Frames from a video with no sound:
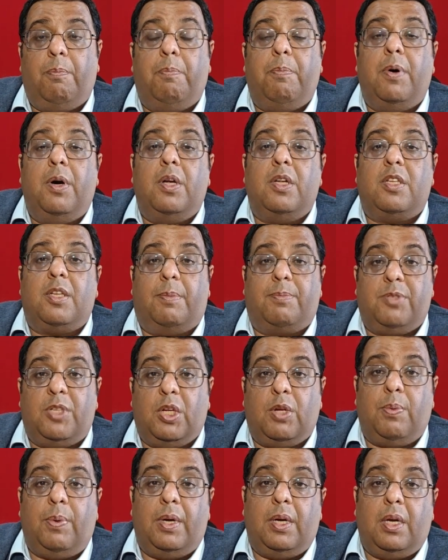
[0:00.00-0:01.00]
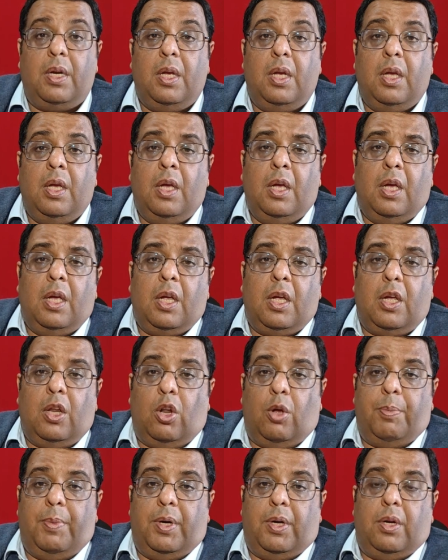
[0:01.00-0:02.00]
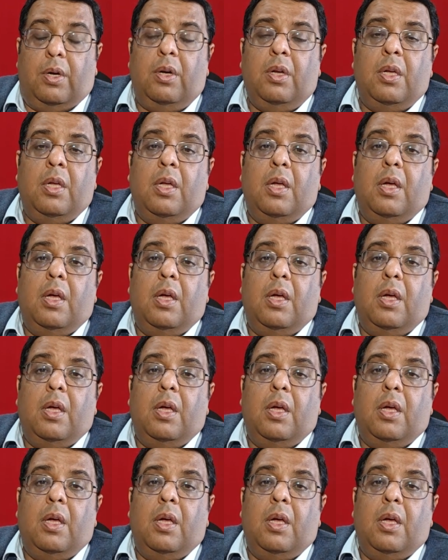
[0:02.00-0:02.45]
per subsequent kilometer.